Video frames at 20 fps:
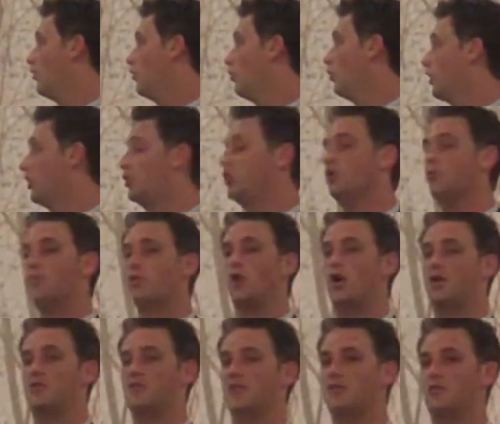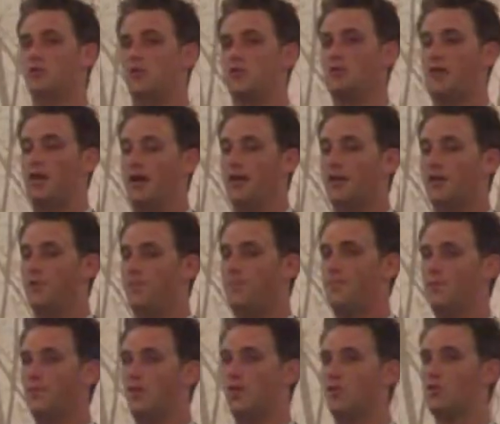what a good process looks like
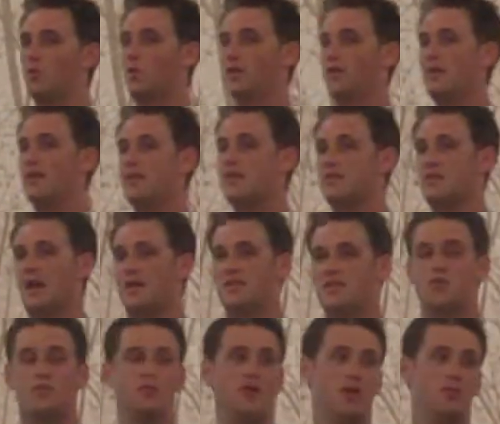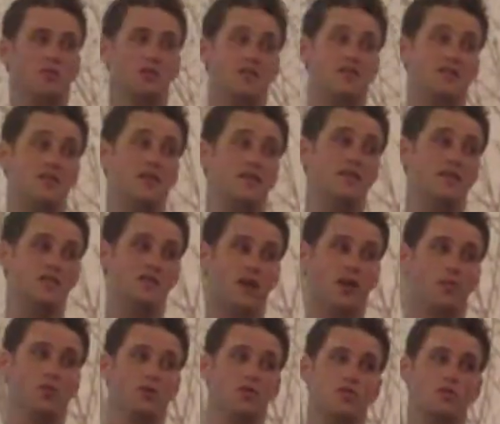is what leads us to be able to see these
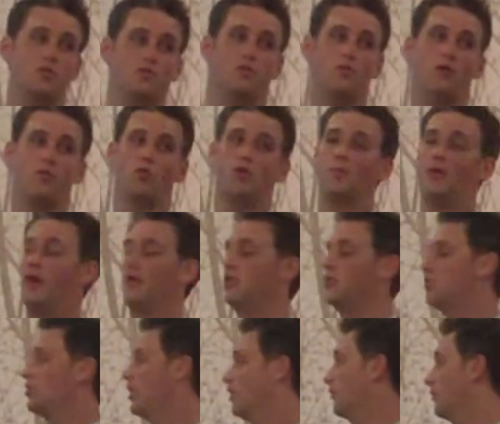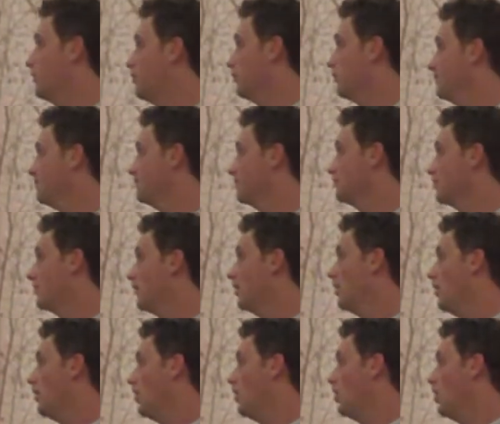numbers that we're about to share with
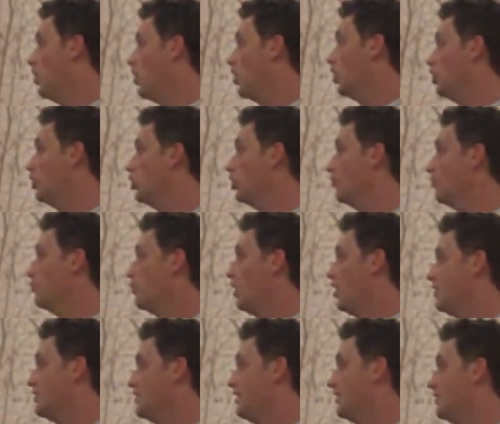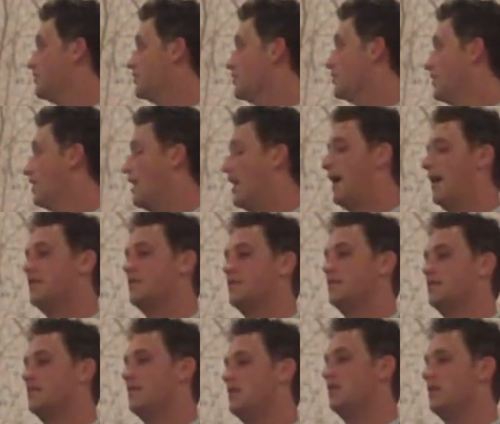you. A good process has
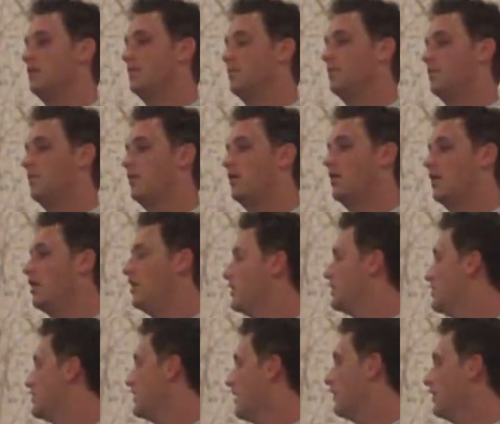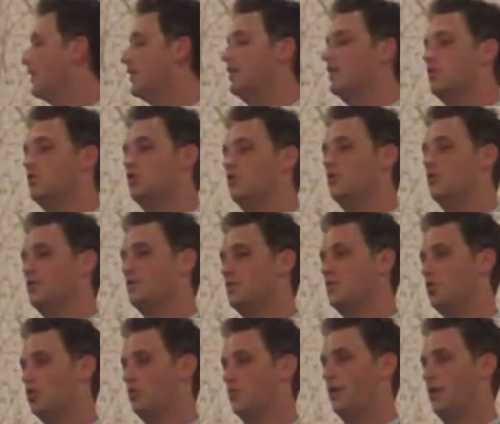the team selling into the
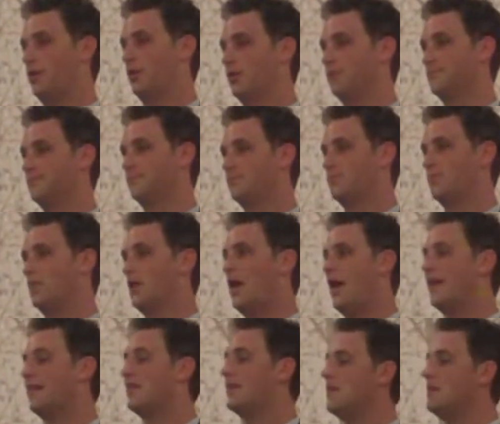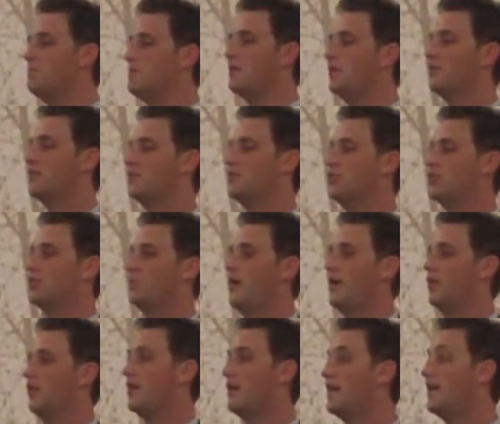decision maker and keeping the decision
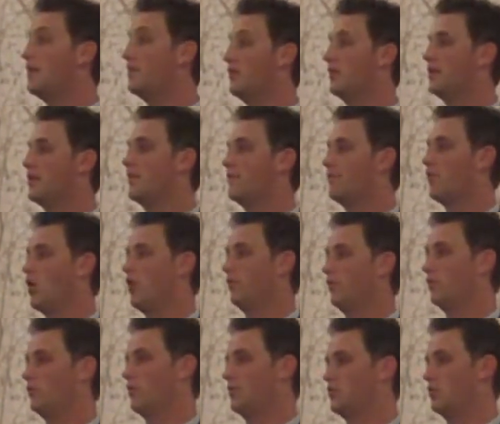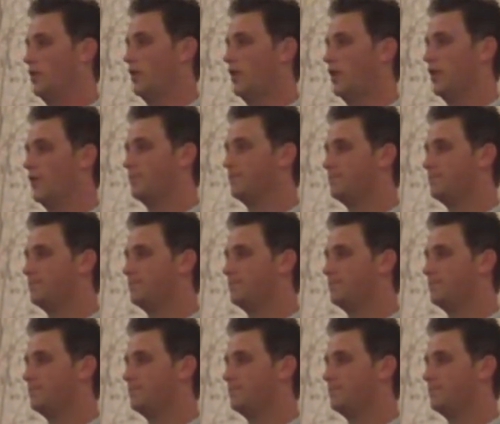maker intimately involved in what's going on.